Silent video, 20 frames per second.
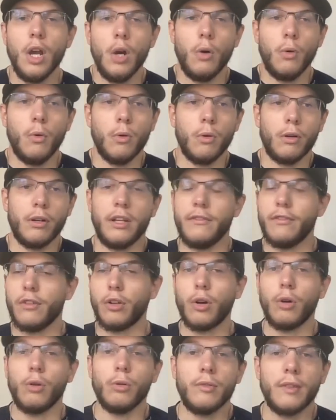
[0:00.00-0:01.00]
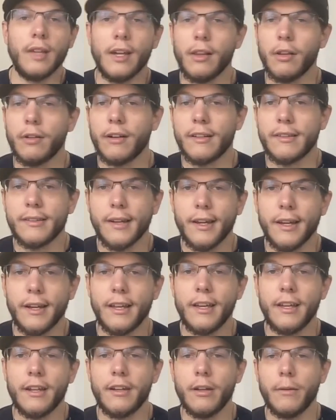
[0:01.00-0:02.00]
or even Cole Taylor at tight
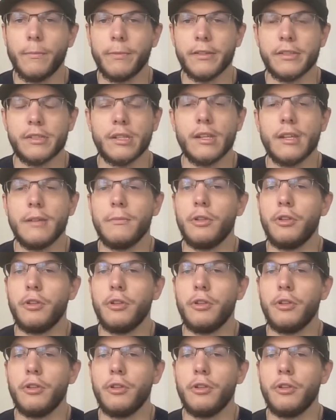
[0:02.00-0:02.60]
end up the seam.